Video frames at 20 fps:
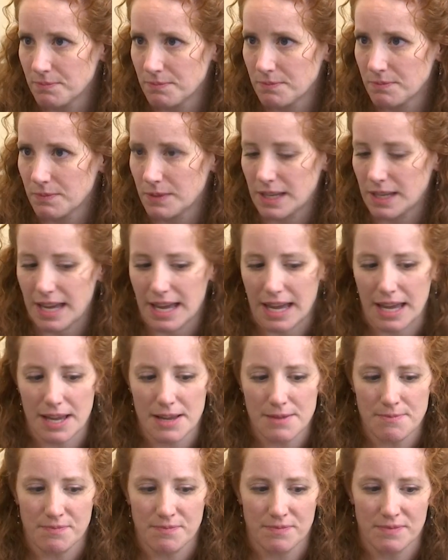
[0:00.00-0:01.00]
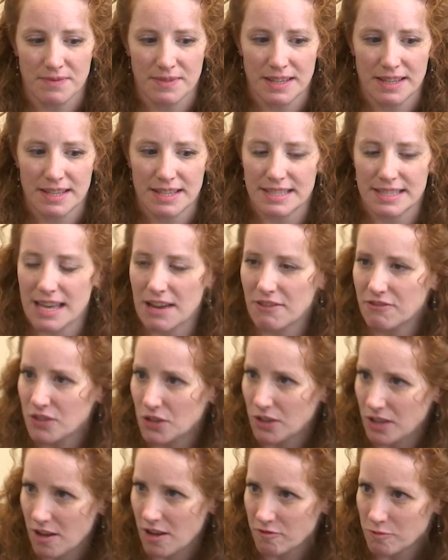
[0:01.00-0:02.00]
Okay? Does that
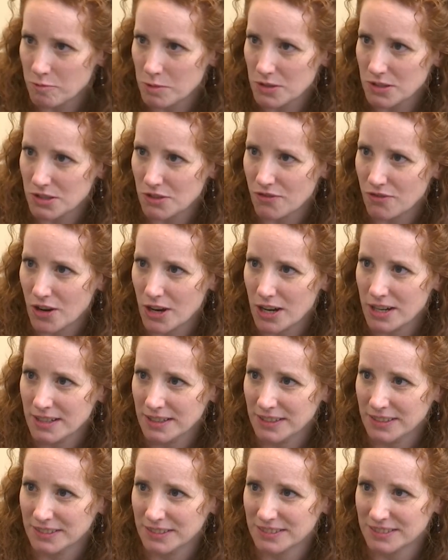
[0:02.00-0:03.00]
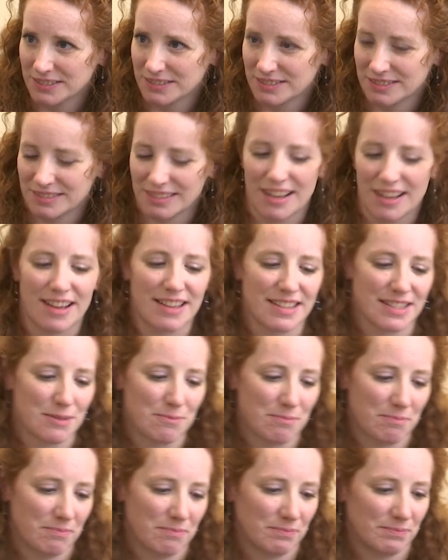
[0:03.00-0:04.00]
feel comfortable so far? Yes. Awesome.